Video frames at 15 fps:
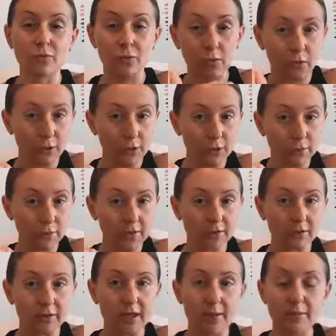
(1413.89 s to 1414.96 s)
roller
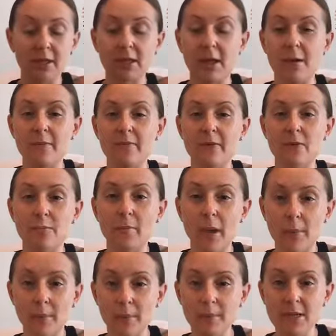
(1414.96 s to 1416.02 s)
with your lemon, lavender,
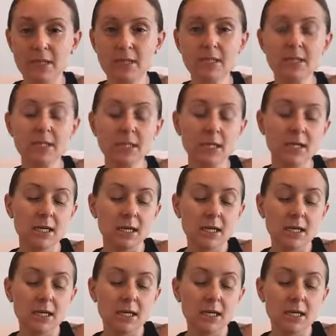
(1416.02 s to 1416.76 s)
peppermint.